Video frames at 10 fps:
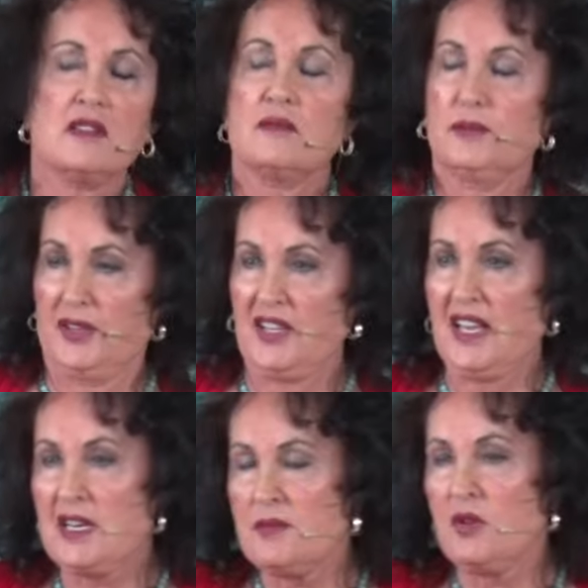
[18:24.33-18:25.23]
But the
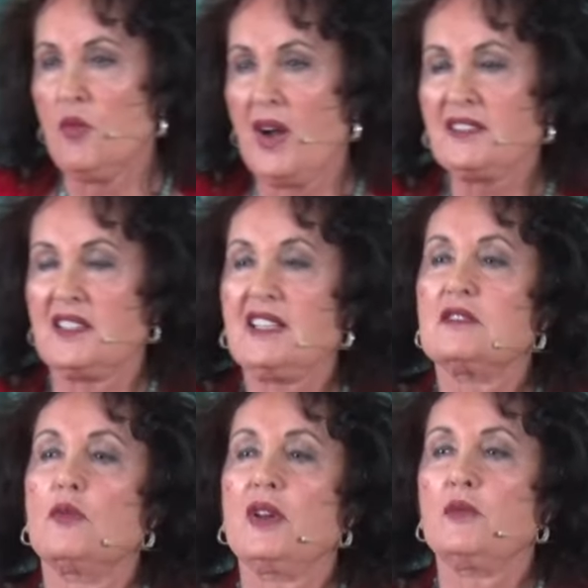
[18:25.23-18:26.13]
enemy wants,
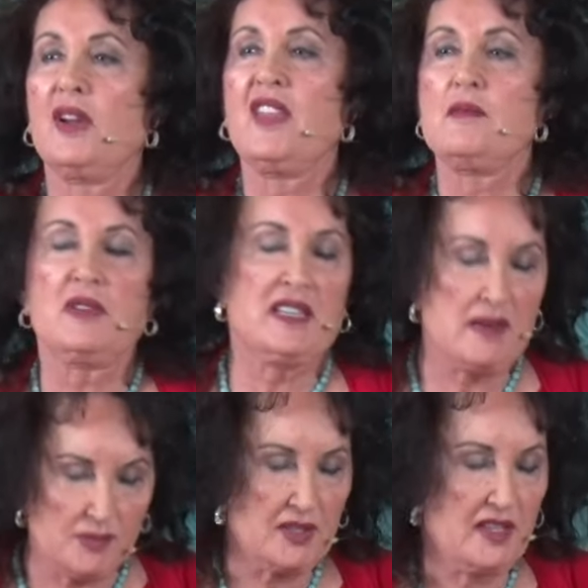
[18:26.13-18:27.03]
that's one way they
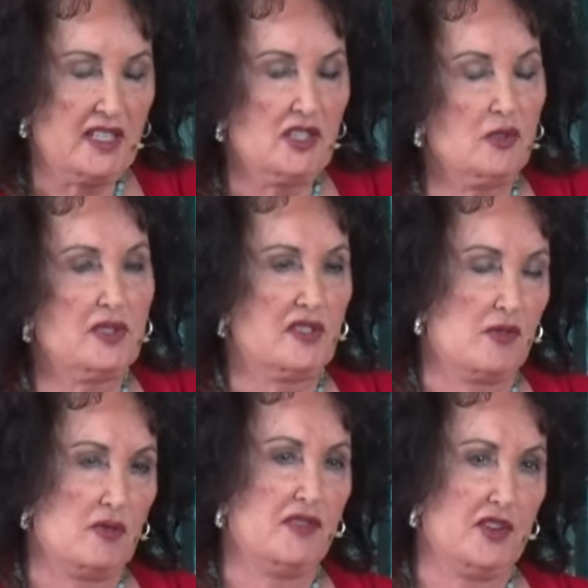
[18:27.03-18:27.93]
manipulate you is
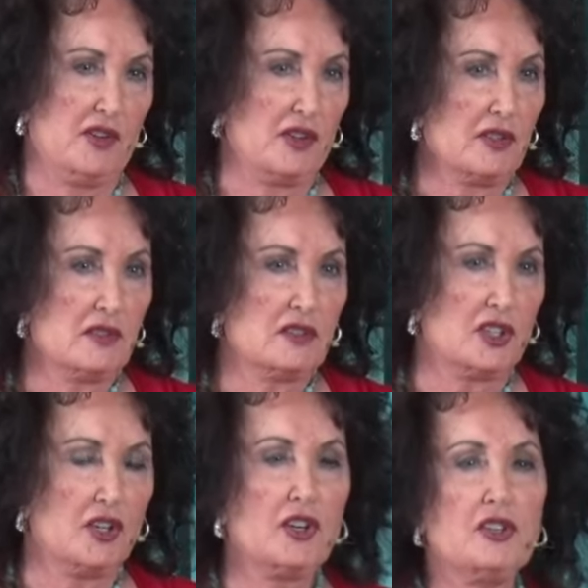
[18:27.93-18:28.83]
through fear.
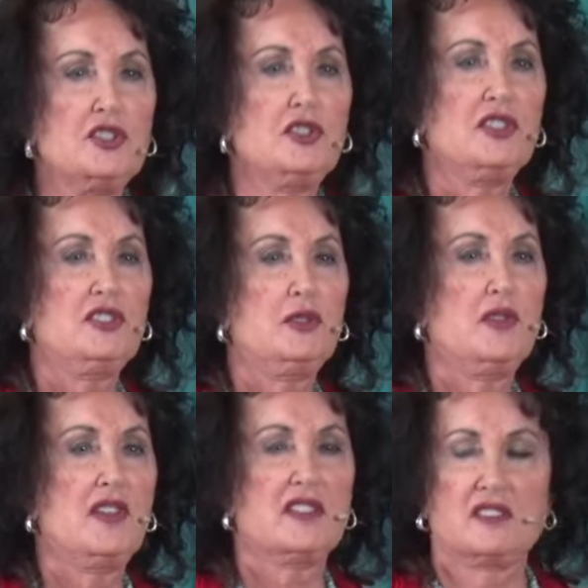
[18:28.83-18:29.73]
To herd you to do
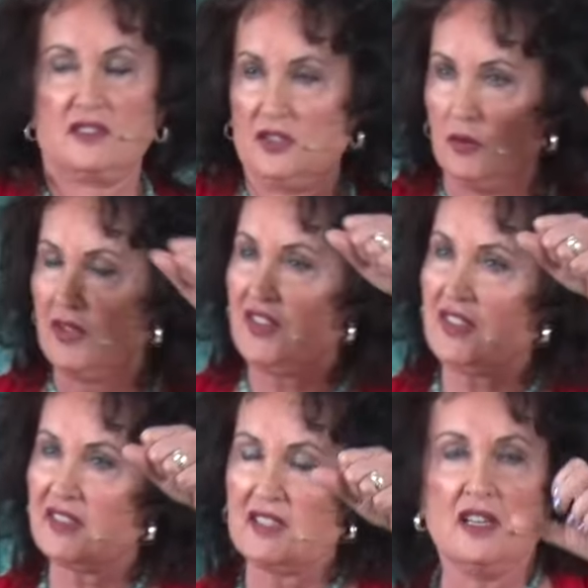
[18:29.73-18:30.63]
this, do with
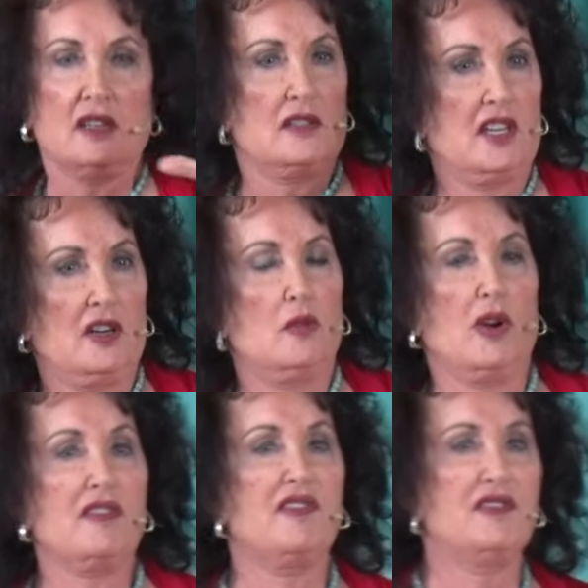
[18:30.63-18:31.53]
this, you know,
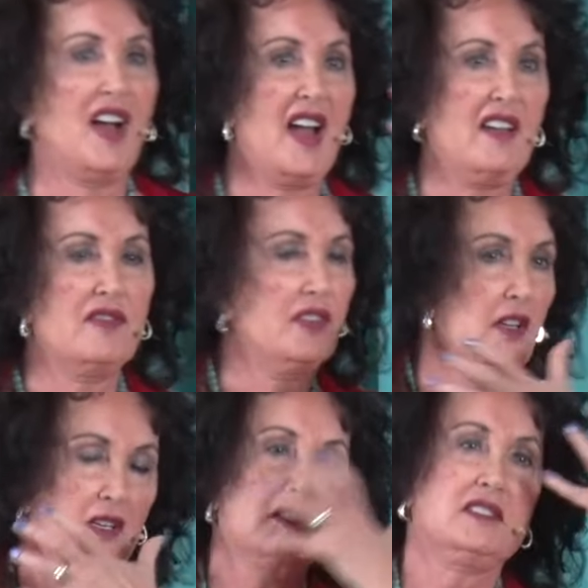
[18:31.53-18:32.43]
wear five
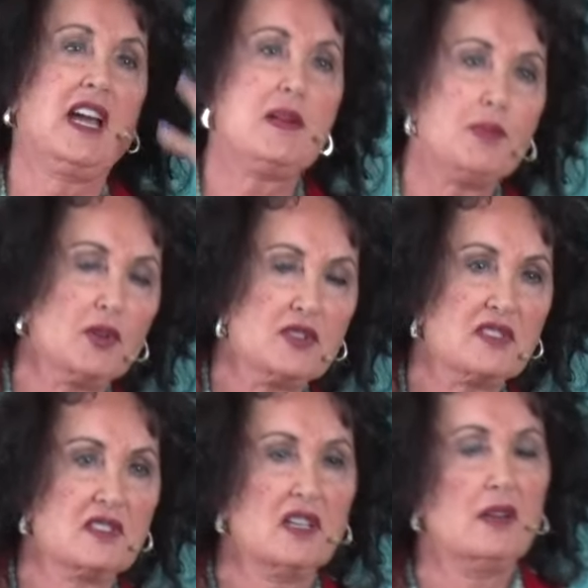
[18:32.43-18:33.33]

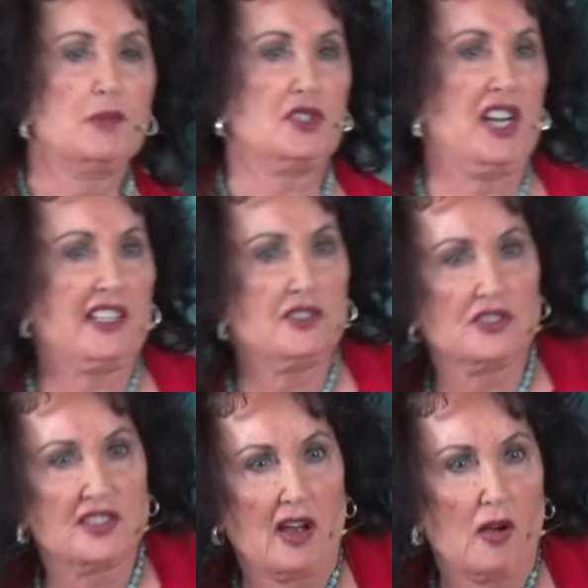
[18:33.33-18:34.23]
diapers, protect
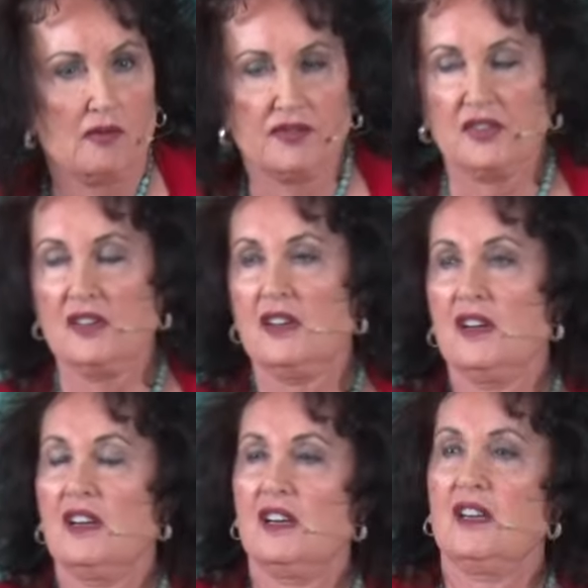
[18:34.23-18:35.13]
yourself,
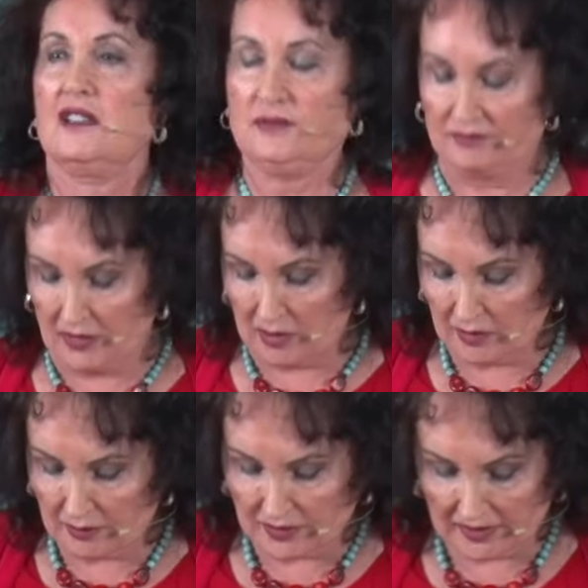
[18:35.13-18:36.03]
uh, blah,
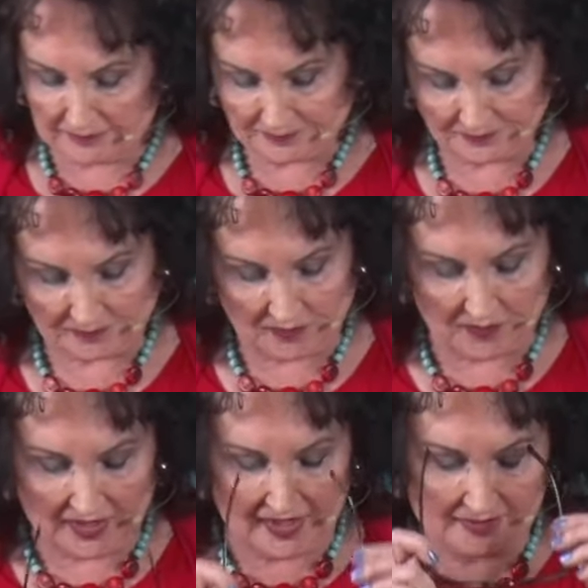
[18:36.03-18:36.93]
blah, blah.
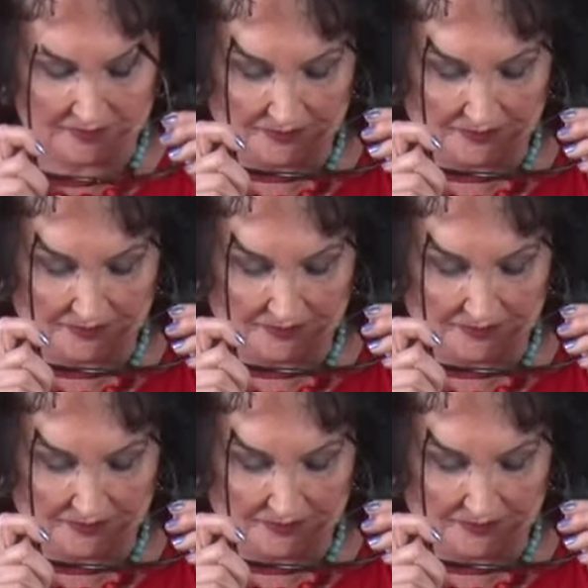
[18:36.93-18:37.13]
Okay?